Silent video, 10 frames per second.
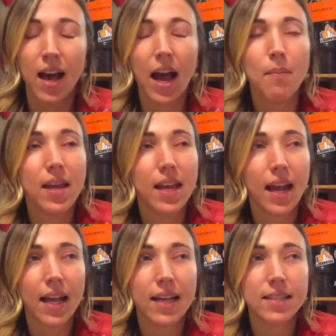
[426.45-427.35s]
I mean, I
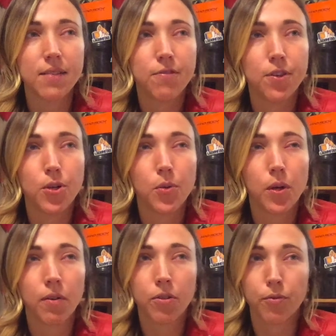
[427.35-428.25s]
guess if you
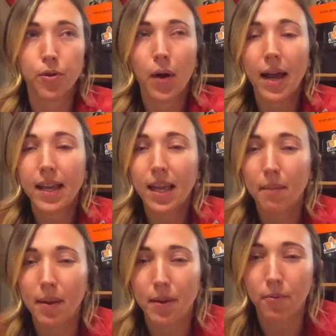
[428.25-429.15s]
were through hiking
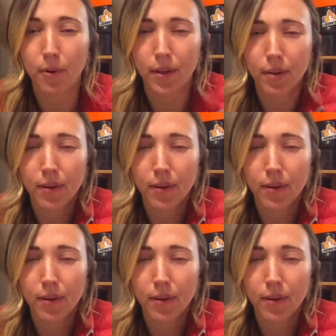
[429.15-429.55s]
maybe really,